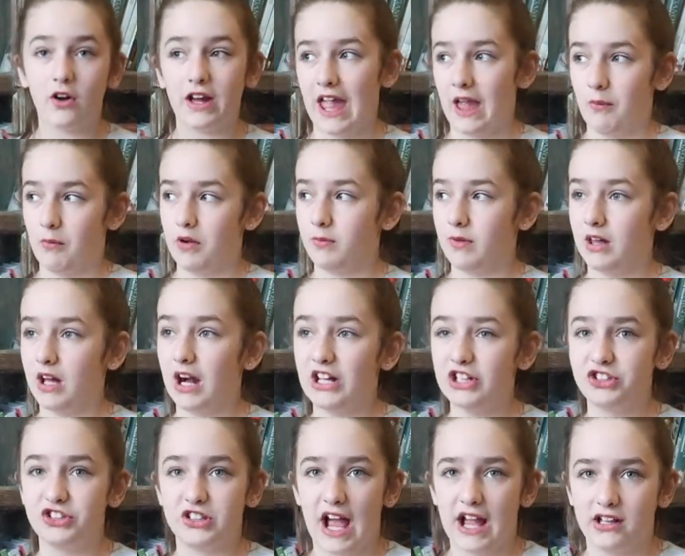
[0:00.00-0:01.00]
okay when we got
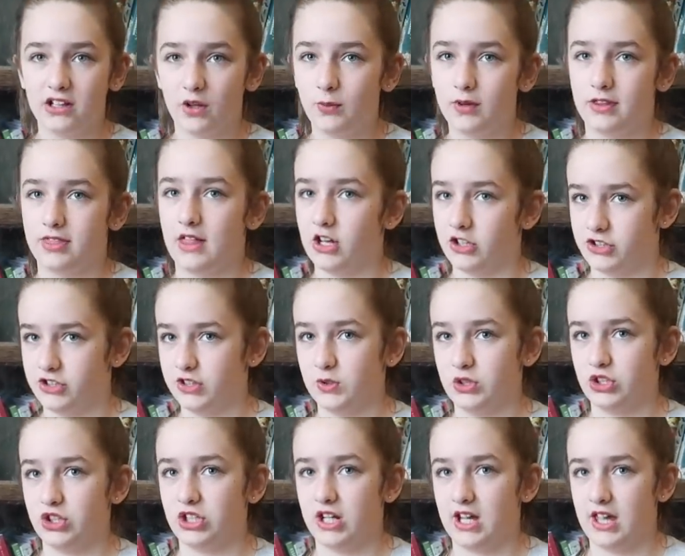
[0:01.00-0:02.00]
Shiloh, we thought she
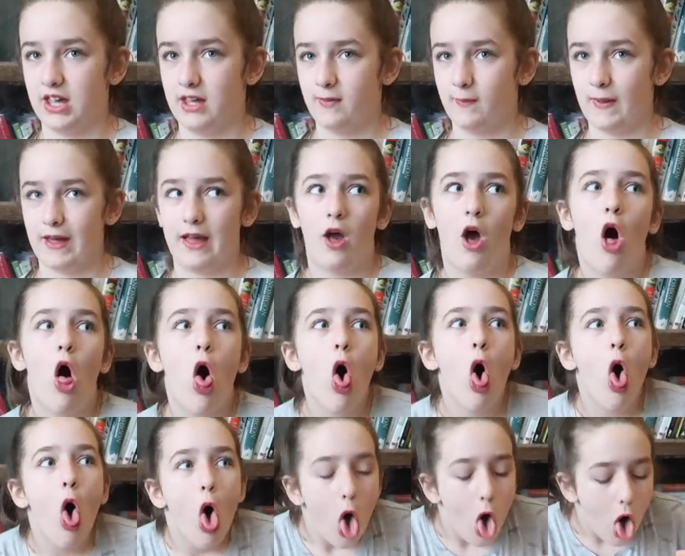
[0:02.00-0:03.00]
was chunky. Like,
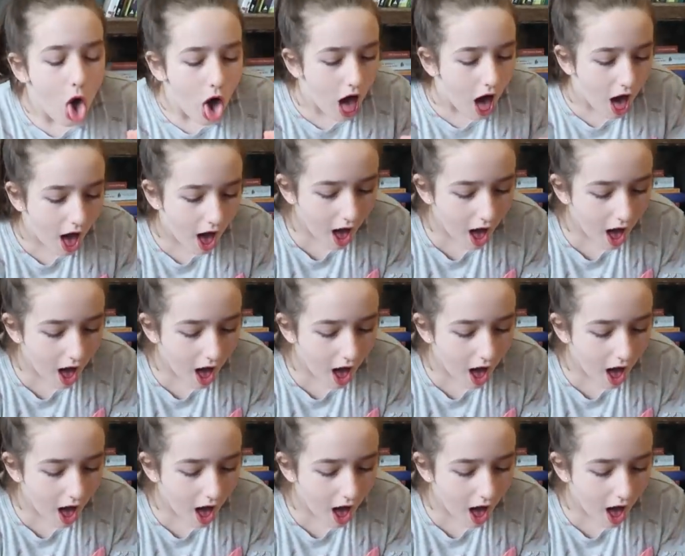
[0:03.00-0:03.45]
oh